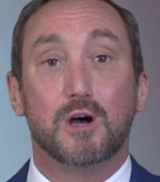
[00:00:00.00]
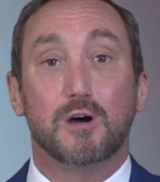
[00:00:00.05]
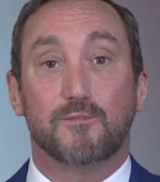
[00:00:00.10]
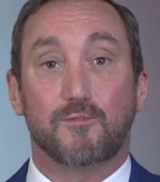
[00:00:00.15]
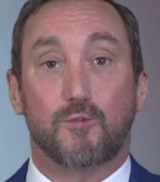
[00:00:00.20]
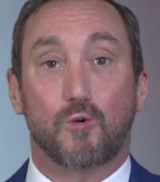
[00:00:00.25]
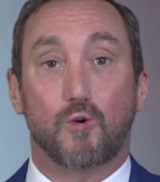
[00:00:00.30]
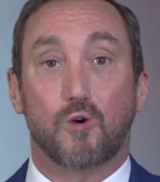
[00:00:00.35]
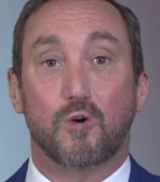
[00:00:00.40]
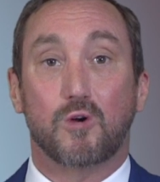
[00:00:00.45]

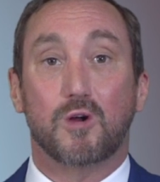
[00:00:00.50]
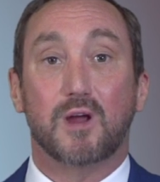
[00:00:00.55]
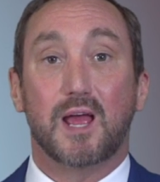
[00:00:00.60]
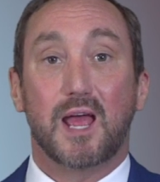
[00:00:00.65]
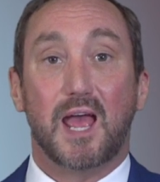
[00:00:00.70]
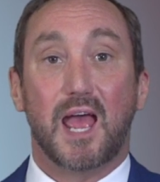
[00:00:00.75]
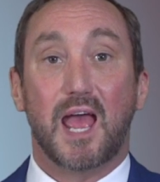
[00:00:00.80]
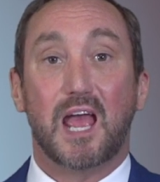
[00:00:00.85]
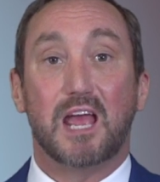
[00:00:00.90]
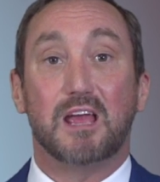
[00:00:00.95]
for
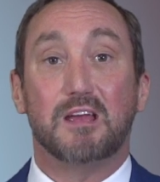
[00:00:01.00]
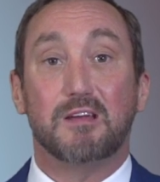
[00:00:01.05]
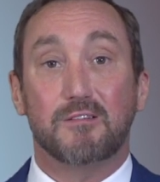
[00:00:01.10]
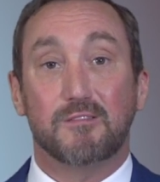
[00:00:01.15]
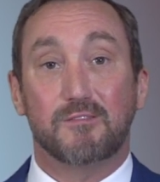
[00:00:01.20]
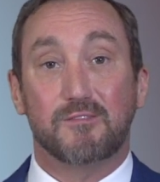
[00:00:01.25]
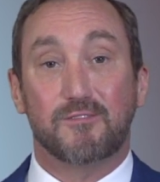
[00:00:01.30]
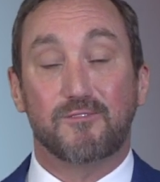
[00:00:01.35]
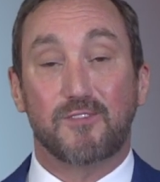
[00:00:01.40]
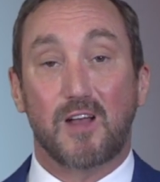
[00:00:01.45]
a
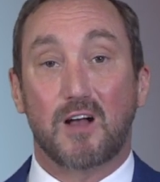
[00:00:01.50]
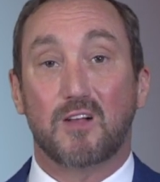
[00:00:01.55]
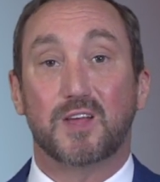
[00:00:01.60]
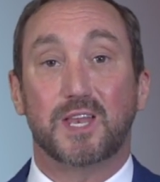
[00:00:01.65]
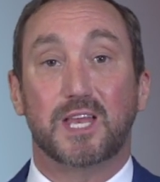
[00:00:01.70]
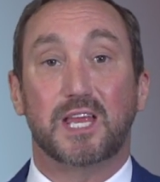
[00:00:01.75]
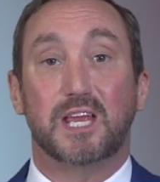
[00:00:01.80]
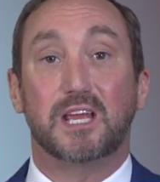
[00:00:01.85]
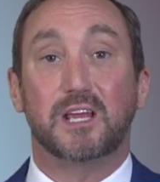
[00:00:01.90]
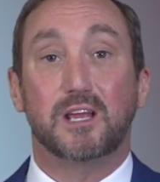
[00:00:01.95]

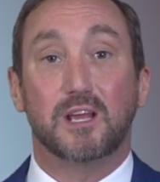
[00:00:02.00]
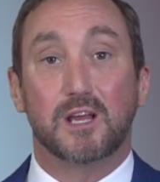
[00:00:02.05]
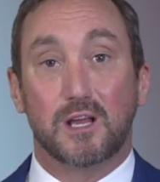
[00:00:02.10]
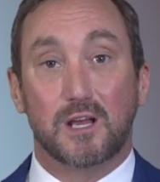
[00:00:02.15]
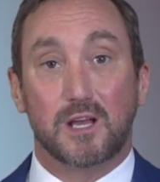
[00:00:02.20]
felony